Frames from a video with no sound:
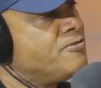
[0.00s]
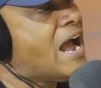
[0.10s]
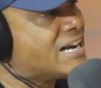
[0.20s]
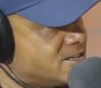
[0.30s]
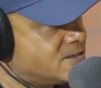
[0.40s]

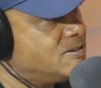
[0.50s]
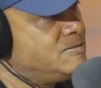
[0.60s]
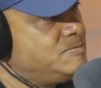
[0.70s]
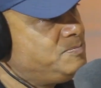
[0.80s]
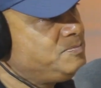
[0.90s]
factor.
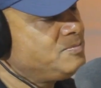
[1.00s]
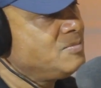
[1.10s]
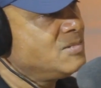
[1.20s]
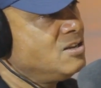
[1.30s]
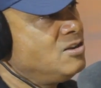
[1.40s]

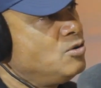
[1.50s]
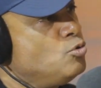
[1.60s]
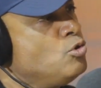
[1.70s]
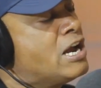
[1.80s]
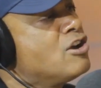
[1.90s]

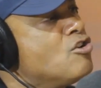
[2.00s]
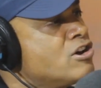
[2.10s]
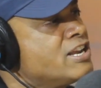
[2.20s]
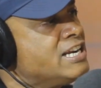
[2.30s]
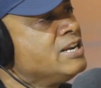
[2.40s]
We are
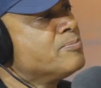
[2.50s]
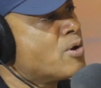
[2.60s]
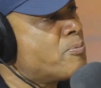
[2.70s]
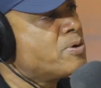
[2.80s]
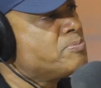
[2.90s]
not getting
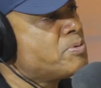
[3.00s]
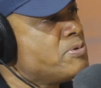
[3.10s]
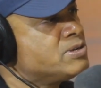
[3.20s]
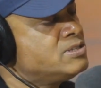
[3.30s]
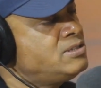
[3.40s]
proper
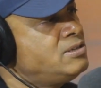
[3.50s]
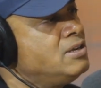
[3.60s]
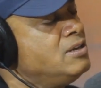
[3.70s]
information.